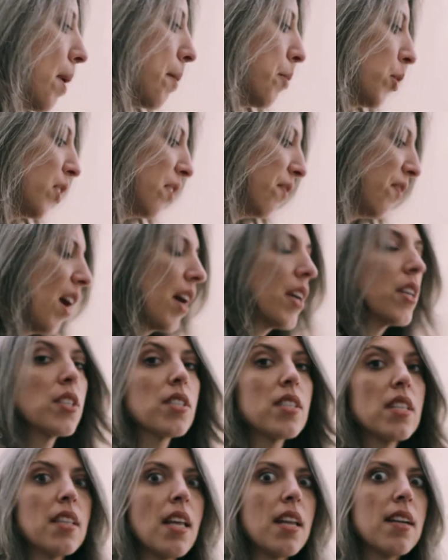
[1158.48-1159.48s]
my
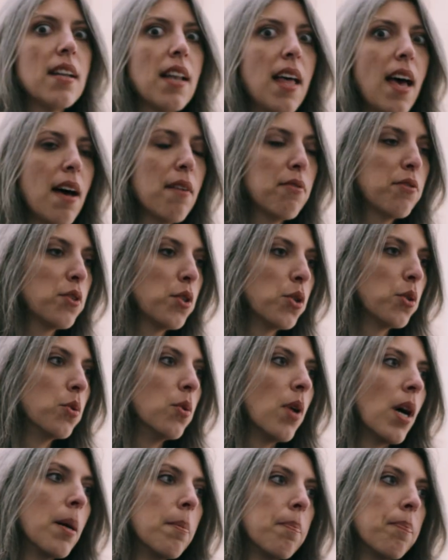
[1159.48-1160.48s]
modifiers, and then I'll have
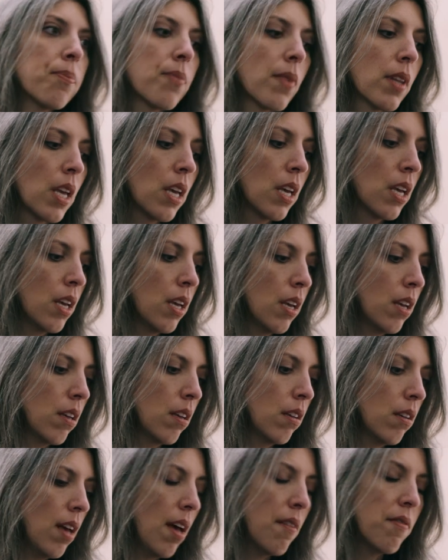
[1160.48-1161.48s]
to
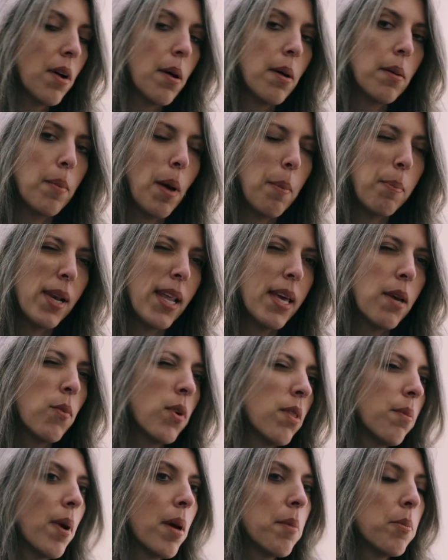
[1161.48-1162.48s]
have a play
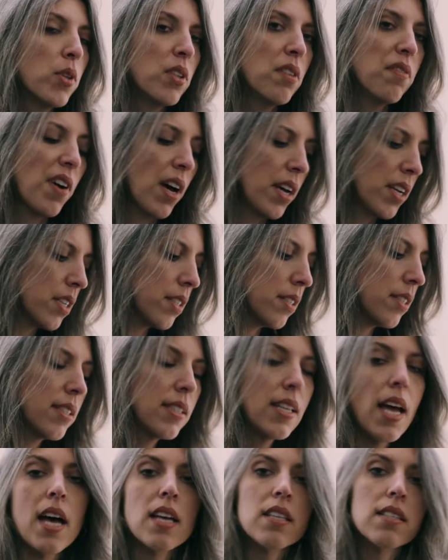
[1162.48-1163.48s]
with my modifiers,
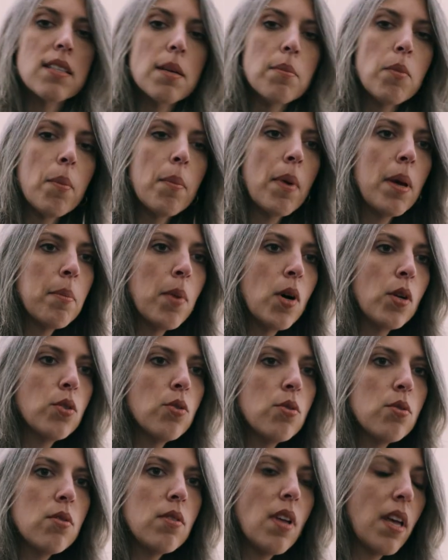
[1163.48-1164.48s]
test them on my
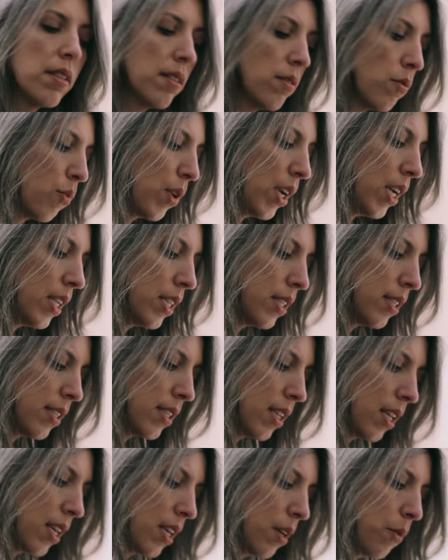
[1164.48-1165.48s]
model, and really
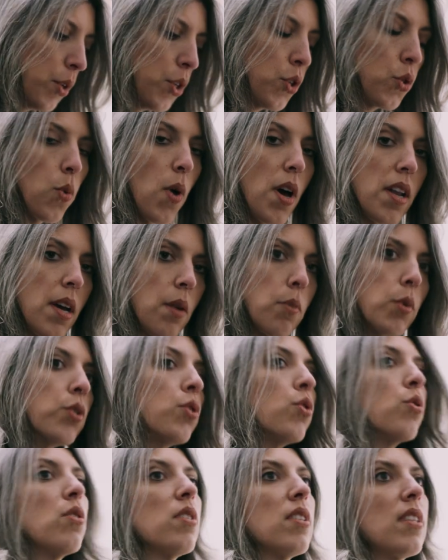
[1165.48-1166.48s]
see which one I
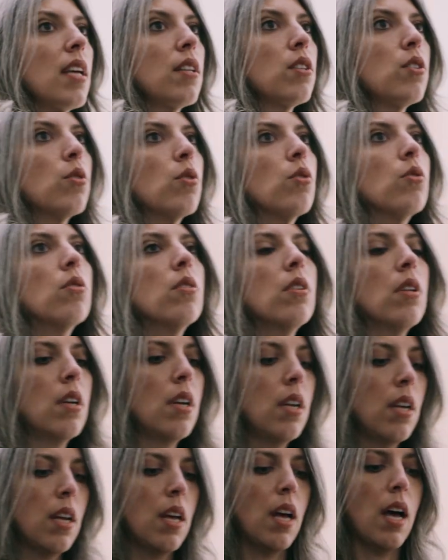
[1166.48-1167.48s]
want to settle
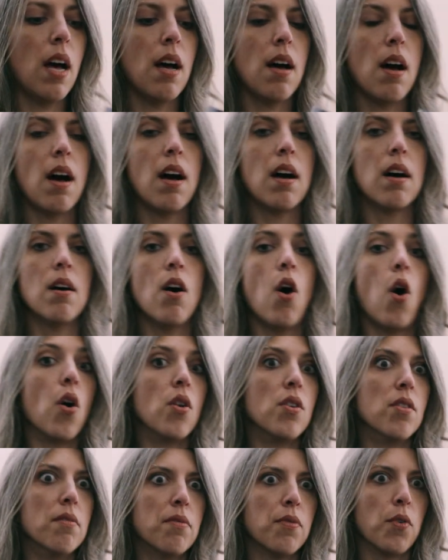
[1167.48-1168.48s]

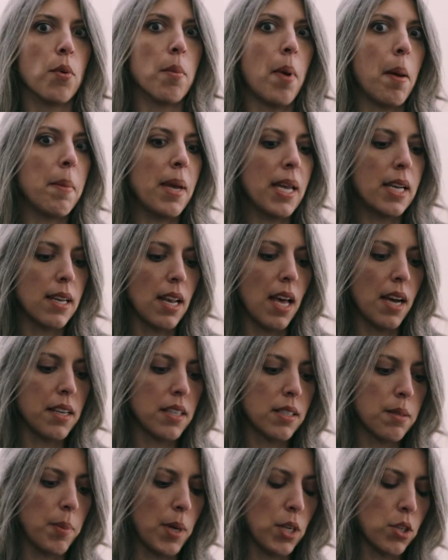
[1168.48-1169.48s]
on for my main light
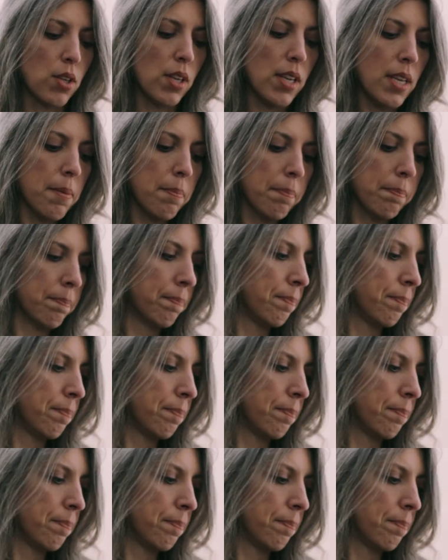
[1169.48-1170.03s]
especially.